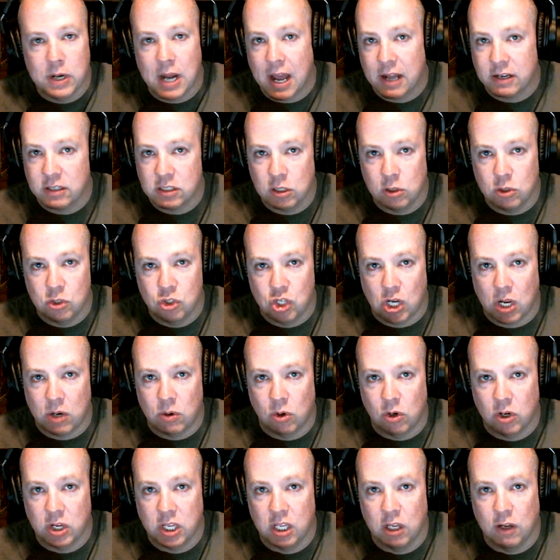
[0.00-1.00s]
not do
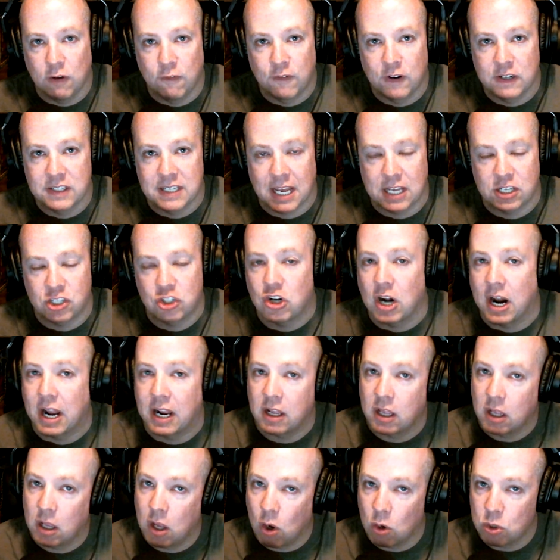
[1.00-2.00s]
general queue for test
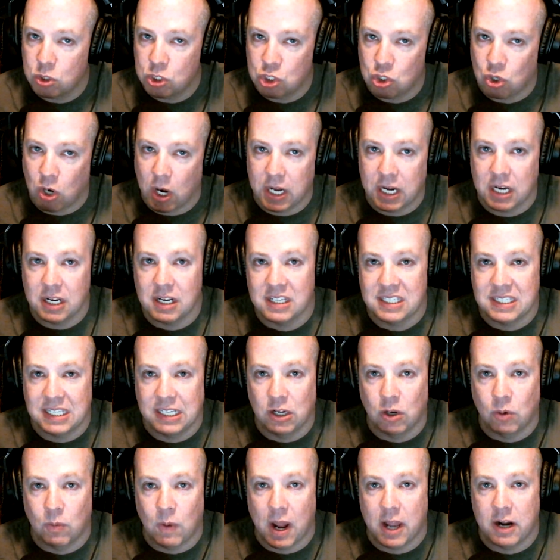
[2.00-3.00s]
track. Go straight into
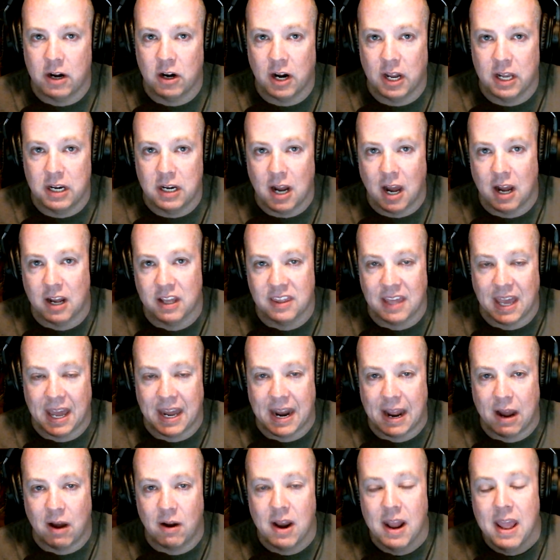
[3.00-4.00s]
single rider and knock that
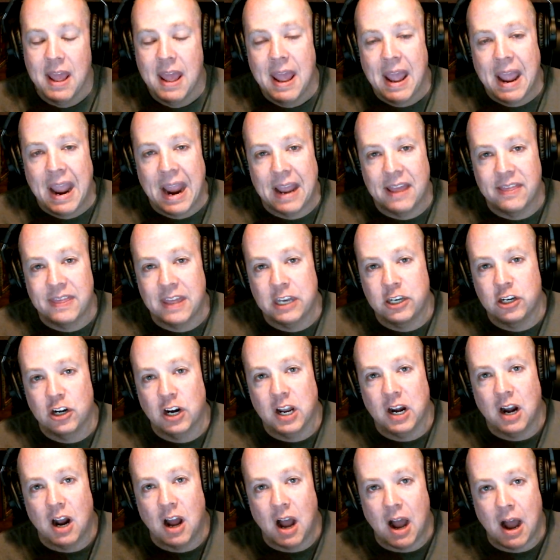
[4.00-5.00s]
out. And then you're
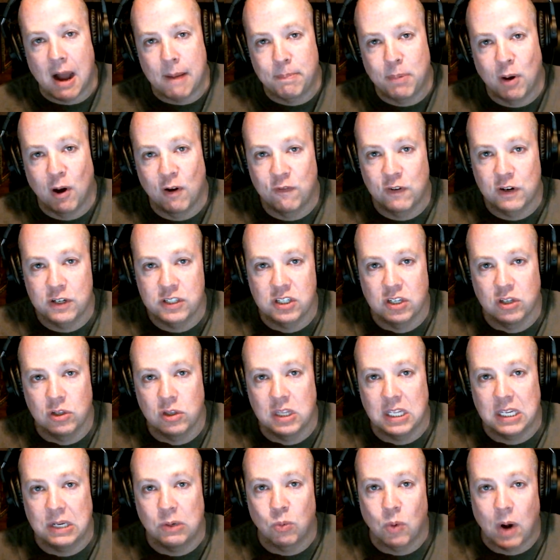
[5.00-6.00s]
going to hop over to
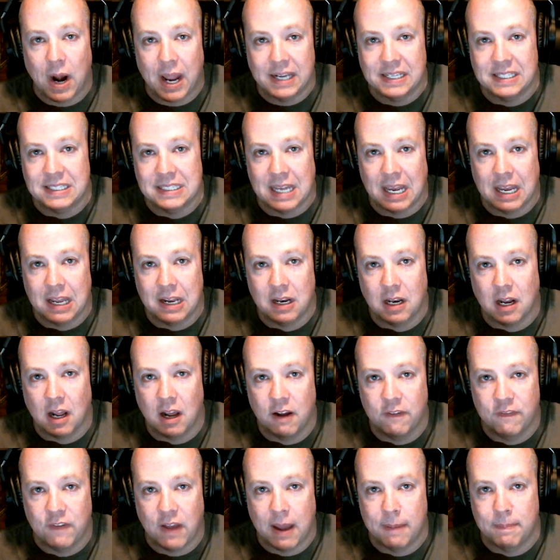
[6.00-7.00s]
the right side
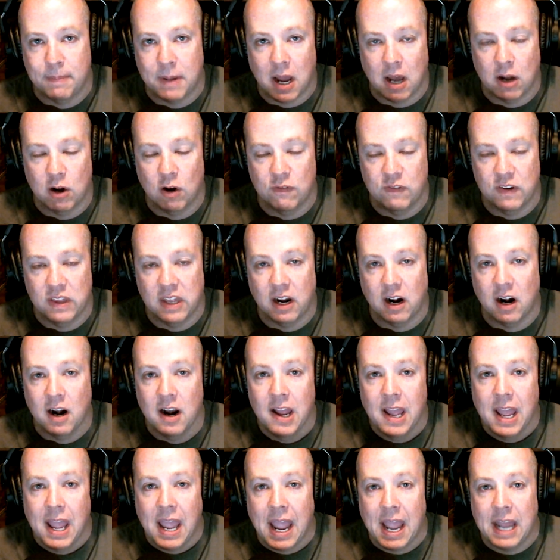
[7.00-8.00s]
of EPCOT over there.
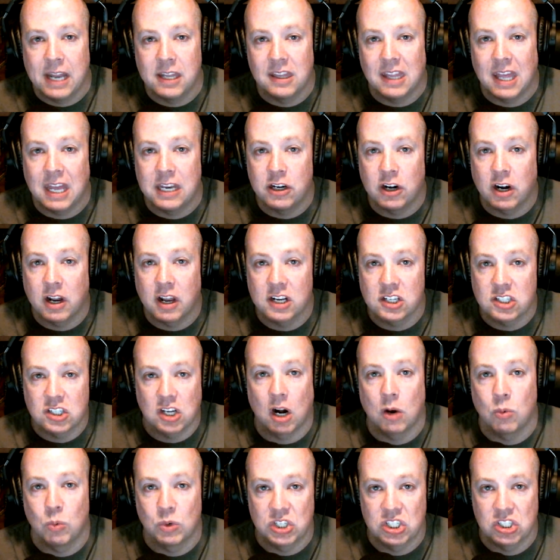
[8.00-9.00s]
And then you're going to
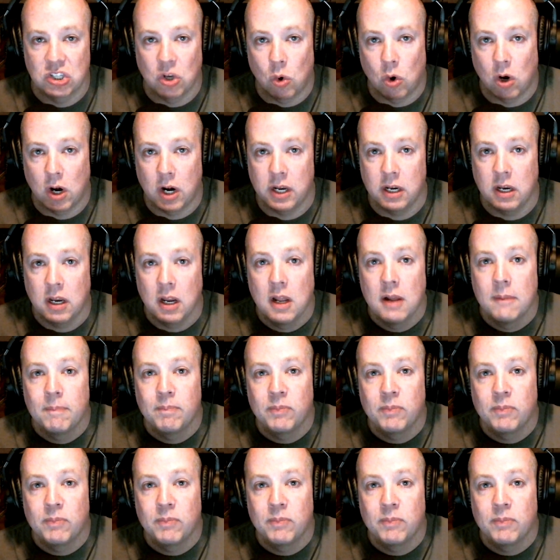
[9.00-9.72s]
start with Soarin',